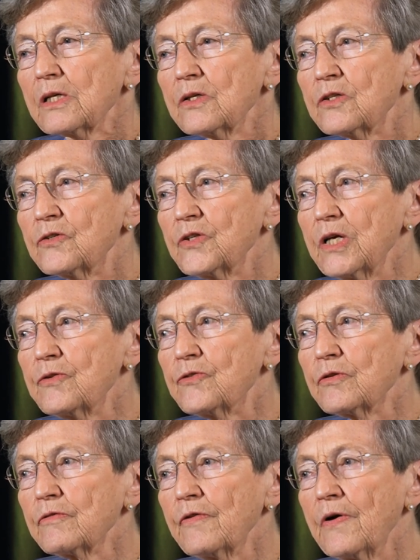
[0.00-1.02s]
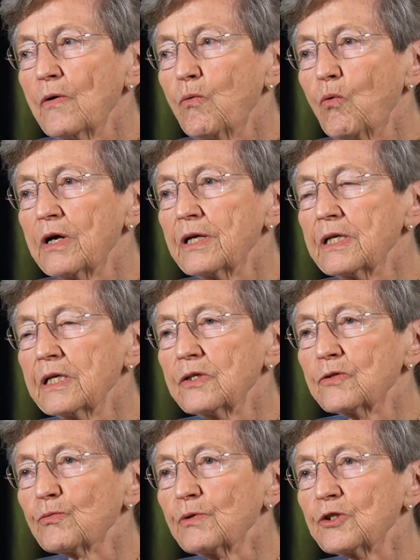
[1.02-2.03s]
sense of what it
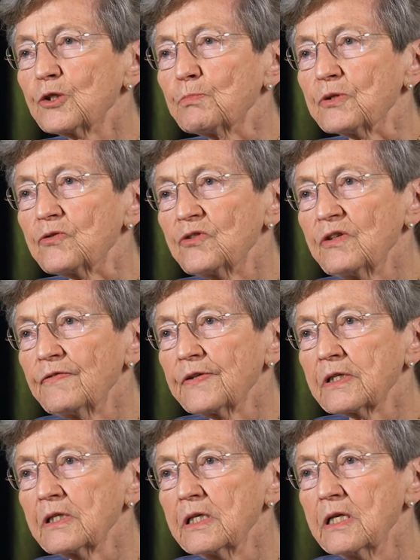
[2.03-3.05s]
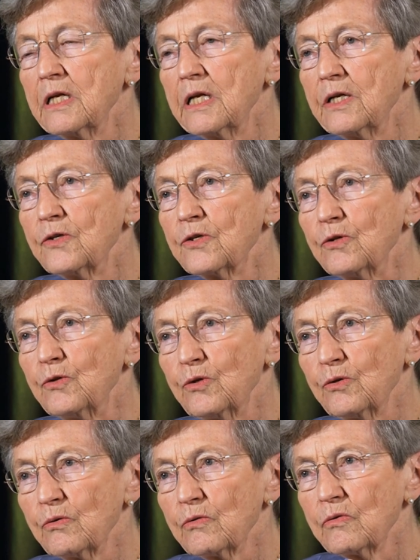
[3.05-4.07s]
is we specifically need to
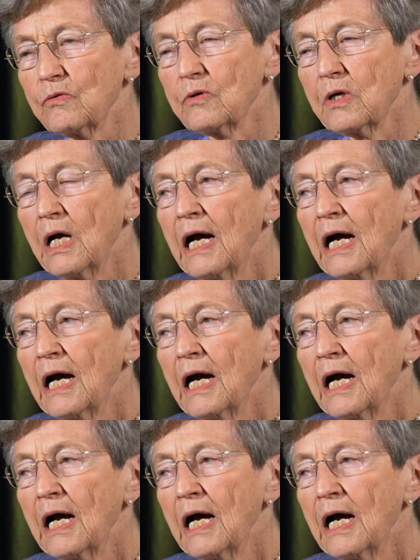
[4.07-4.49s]
do.